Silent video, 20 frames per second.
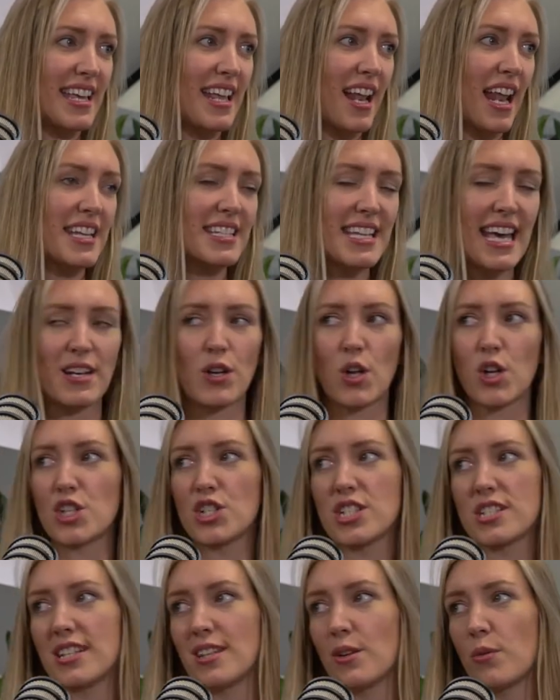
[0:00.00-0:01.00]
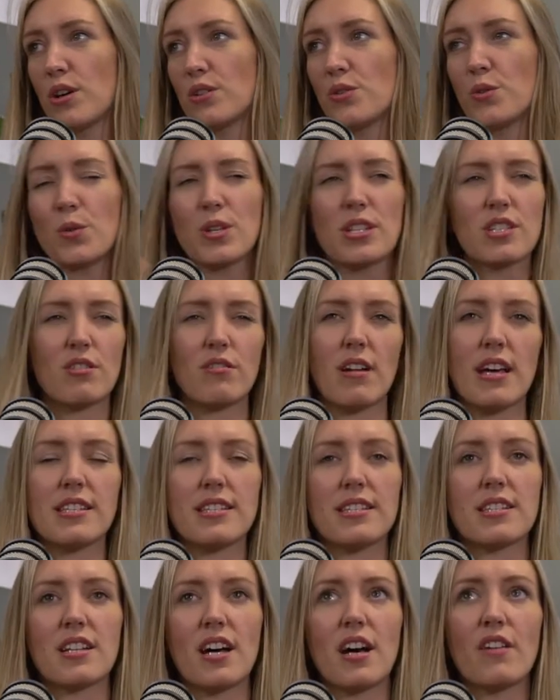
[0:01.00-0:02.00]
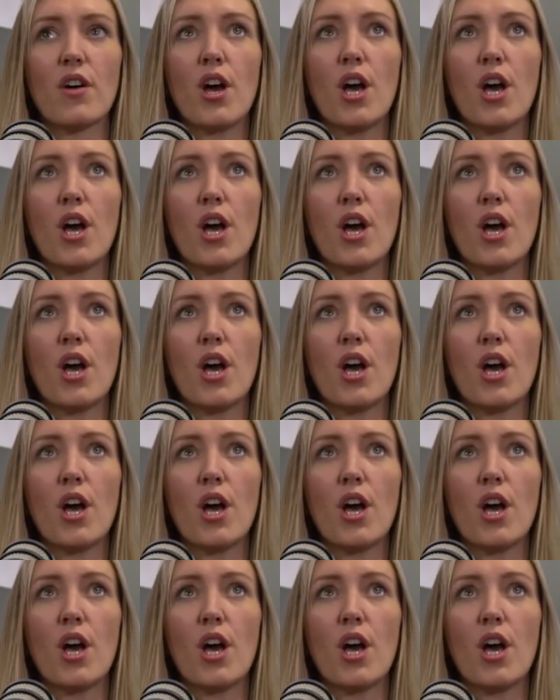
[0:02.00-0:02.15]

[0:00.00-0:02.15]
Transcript: like technologies in the world and all this crazy stuff.